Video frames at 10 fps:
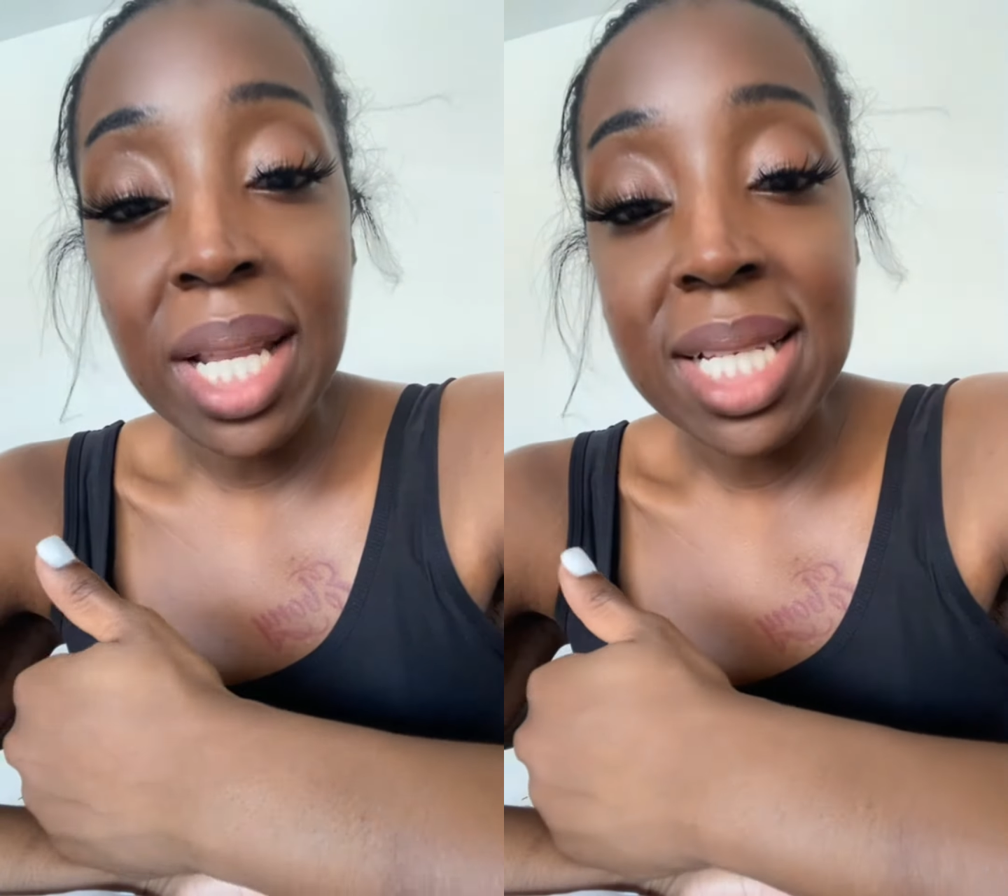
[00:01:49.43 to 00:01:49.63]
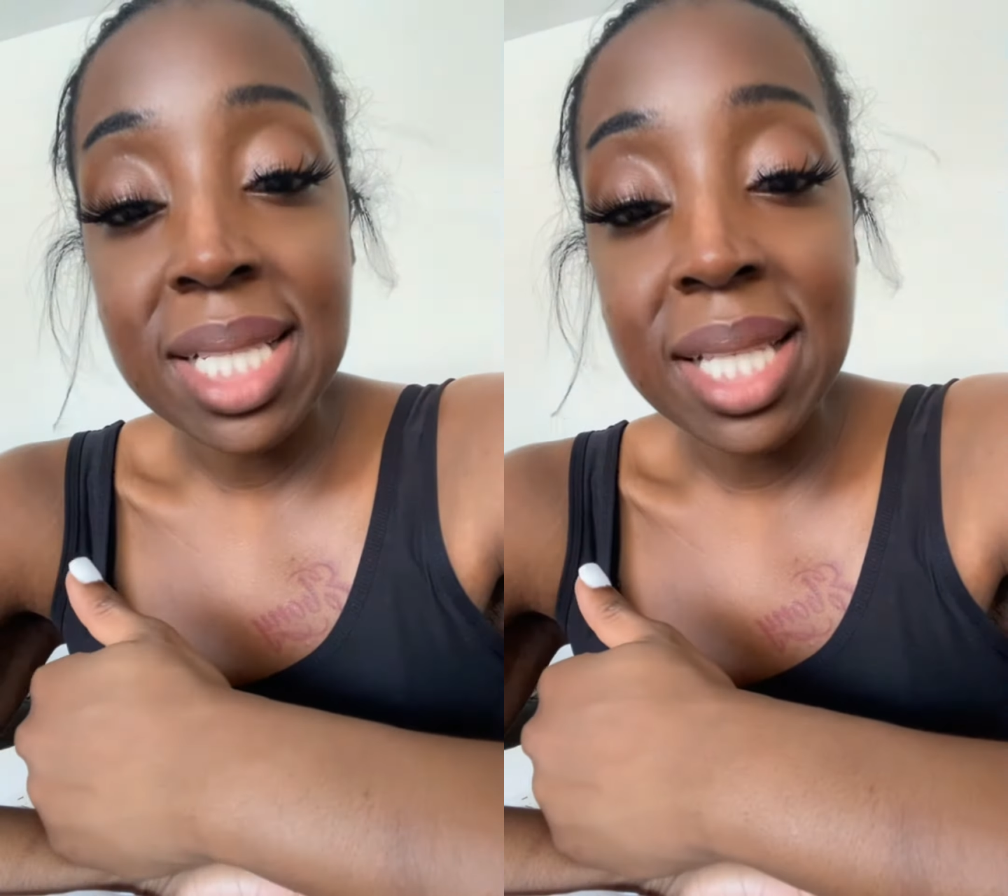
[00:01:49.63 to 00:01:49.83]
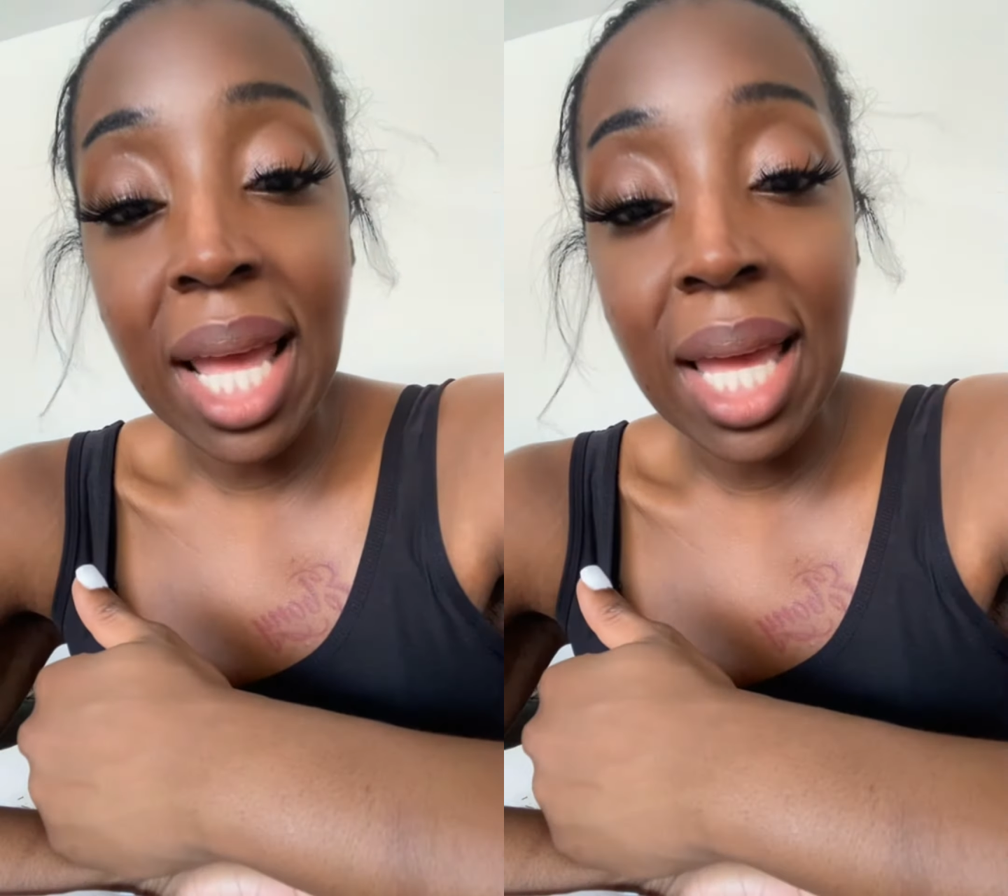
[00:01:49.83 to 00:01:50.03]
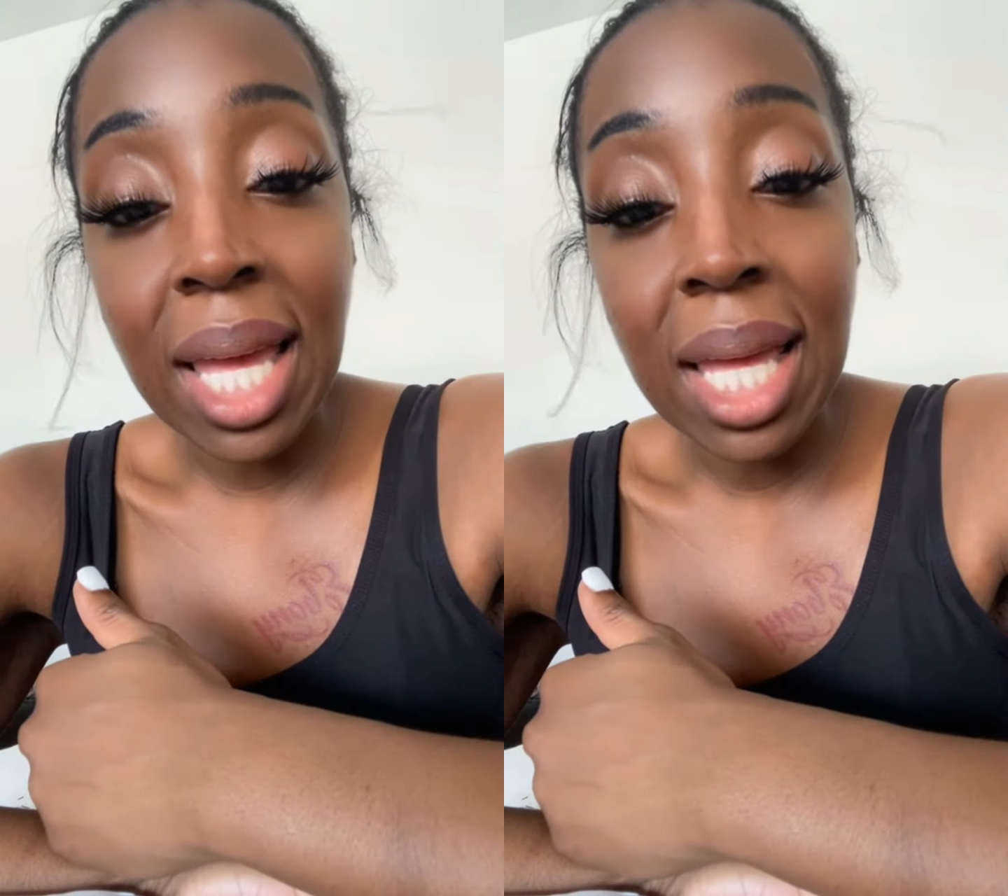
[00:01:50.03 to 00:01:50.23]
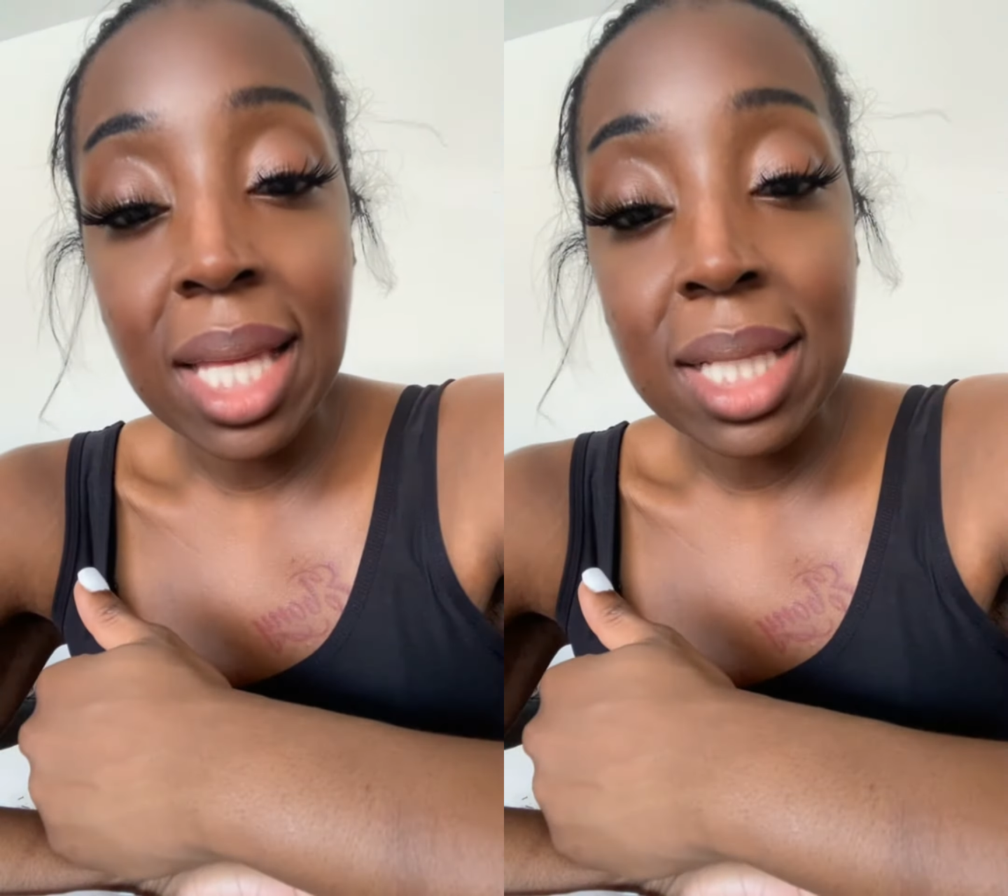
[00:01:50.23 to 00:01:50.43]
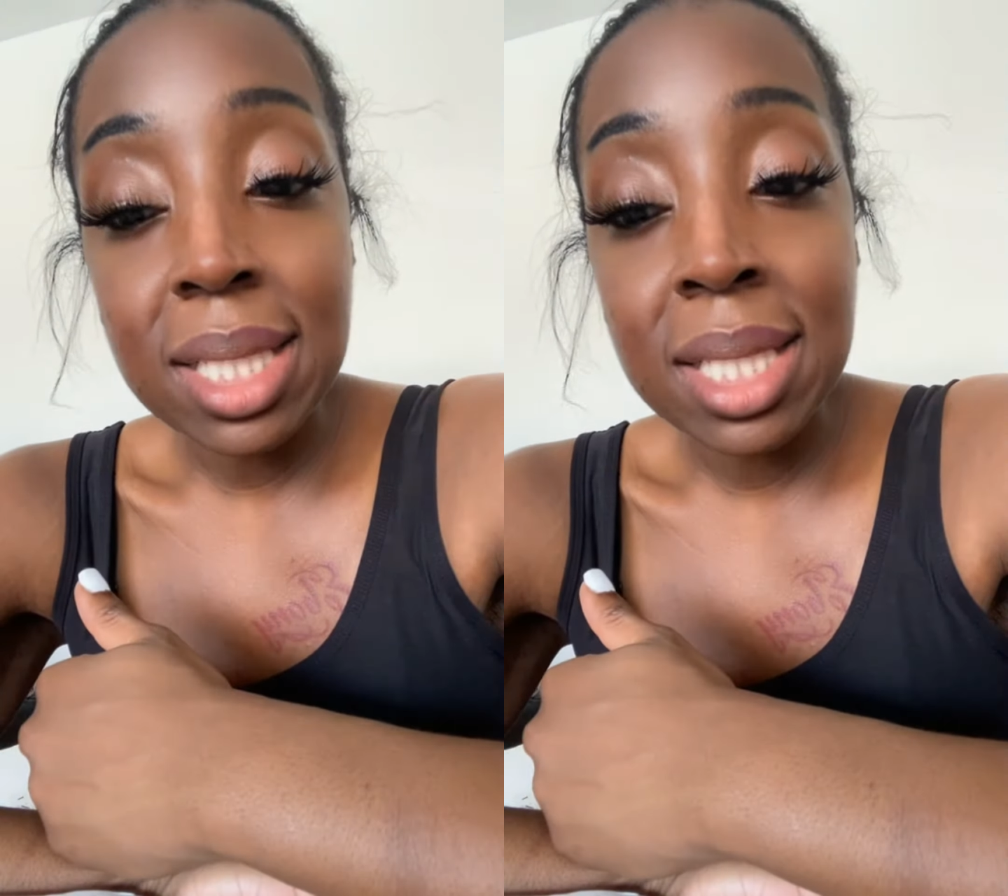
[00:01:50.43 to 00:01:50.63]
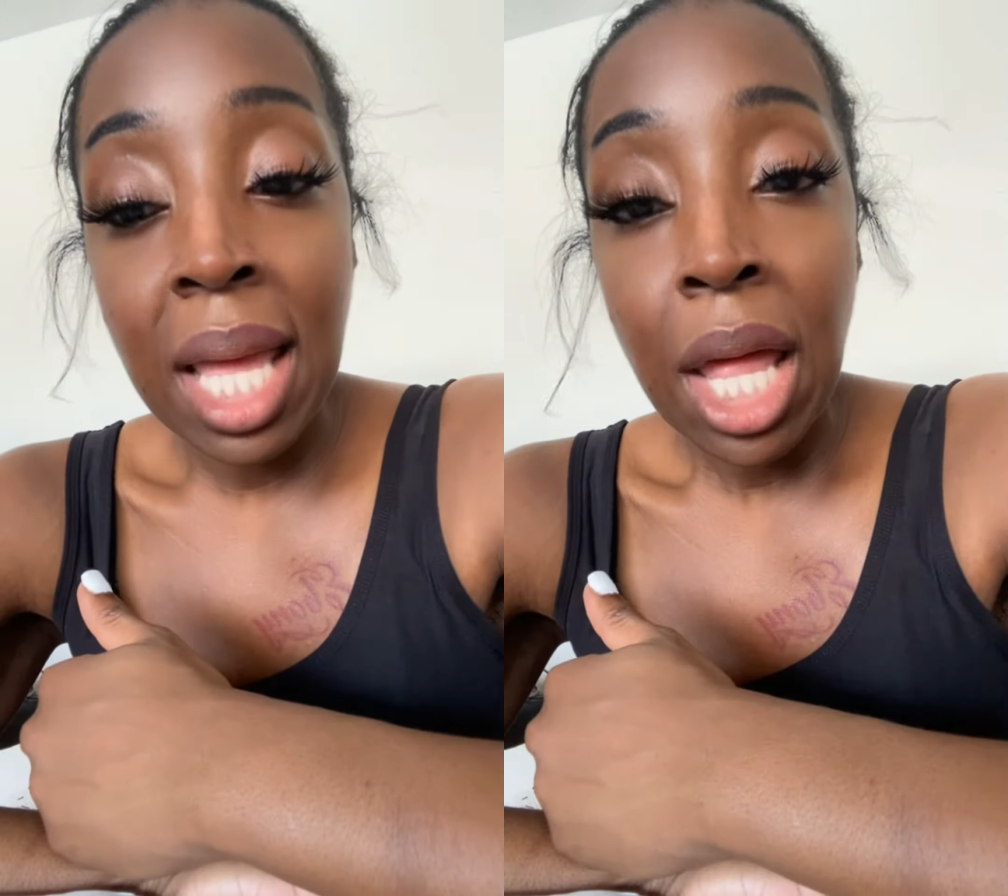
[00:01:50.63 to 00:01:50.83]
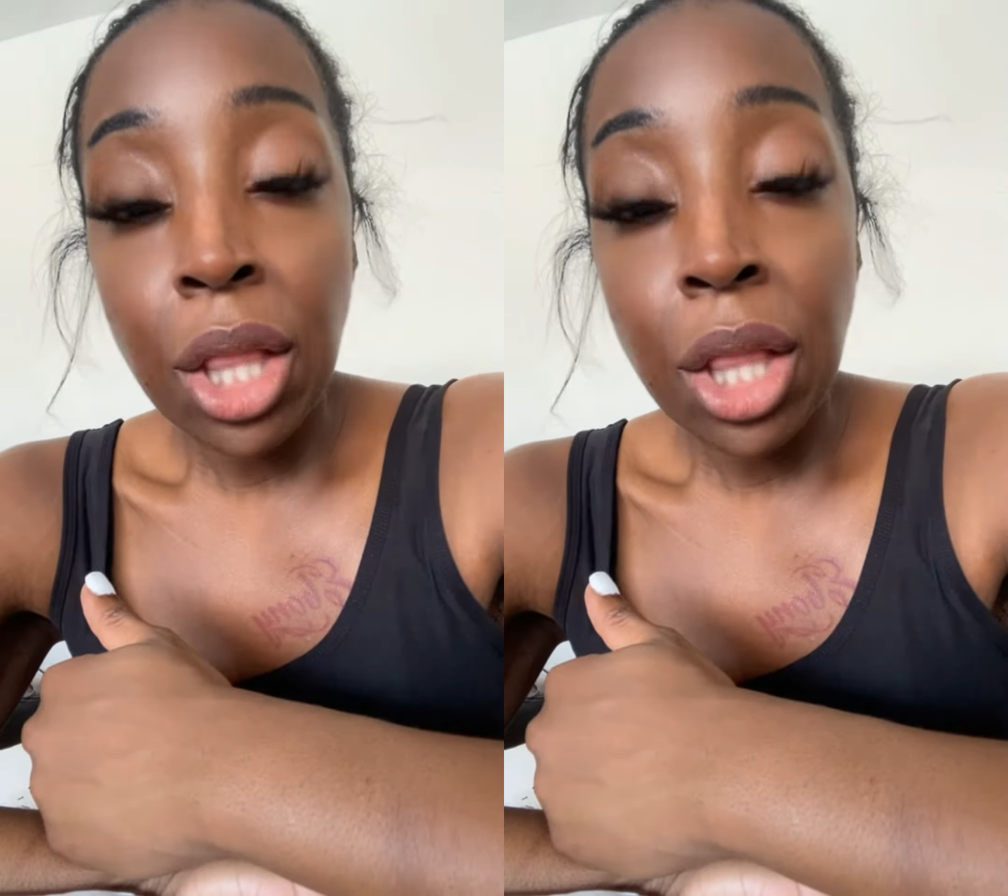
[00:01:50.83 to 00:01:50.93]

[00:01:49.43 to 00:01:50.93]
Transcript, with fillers: He's saying is,